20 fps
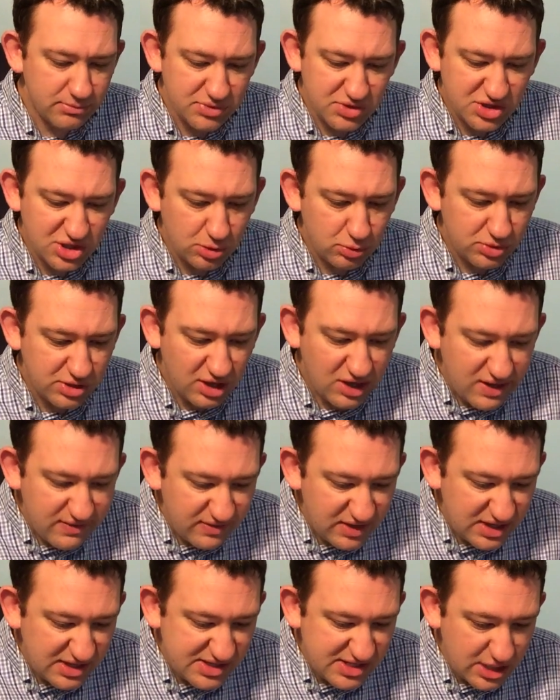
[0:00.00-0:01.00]
So
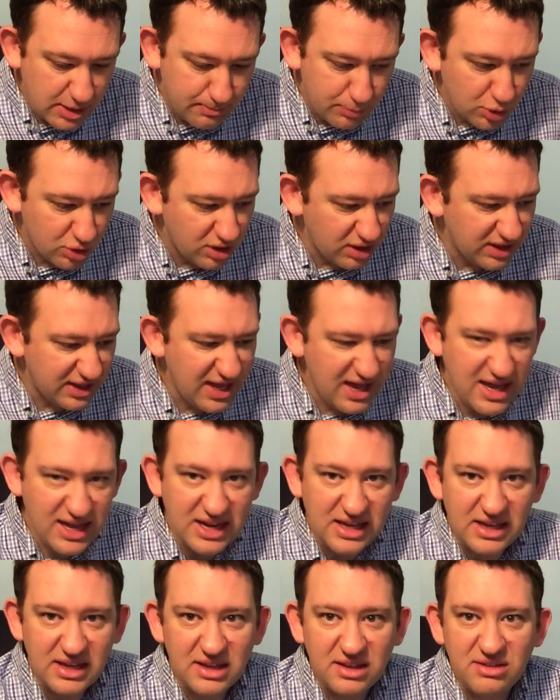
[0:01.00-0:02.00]
diving into the book
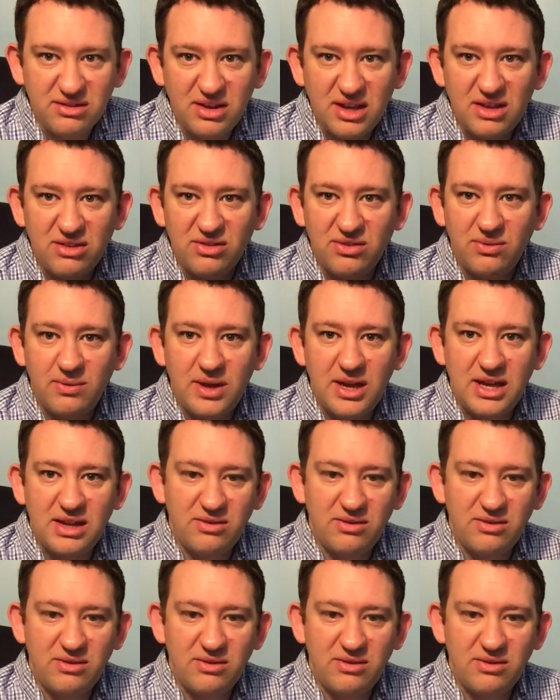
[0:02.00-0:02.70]
again, it's